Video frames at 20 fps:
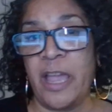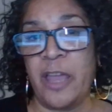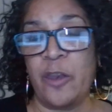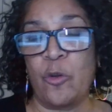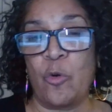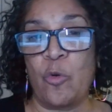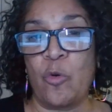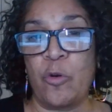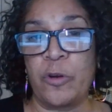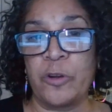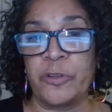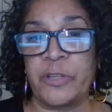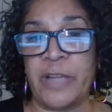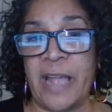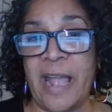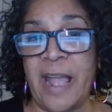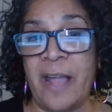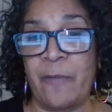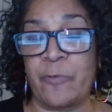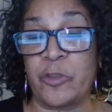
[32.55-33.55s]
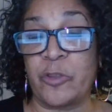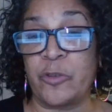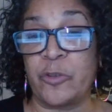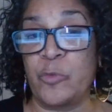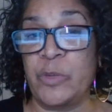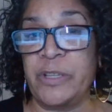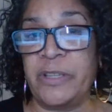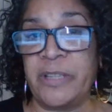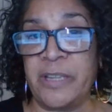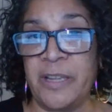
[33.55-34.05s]
in order to have
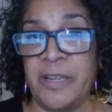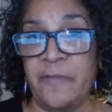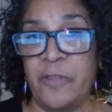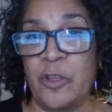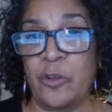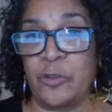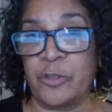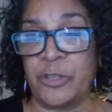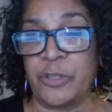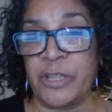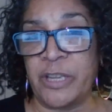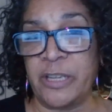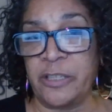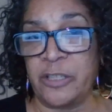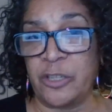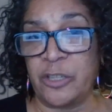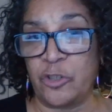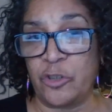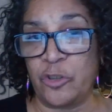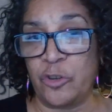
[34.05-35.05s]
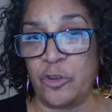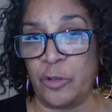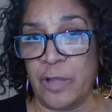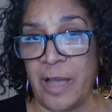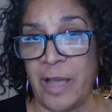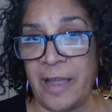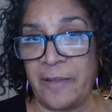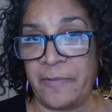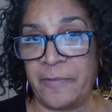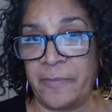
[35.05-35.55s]
to receive those things into your
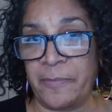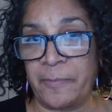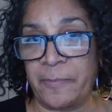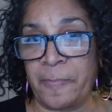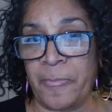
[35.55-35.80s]
life.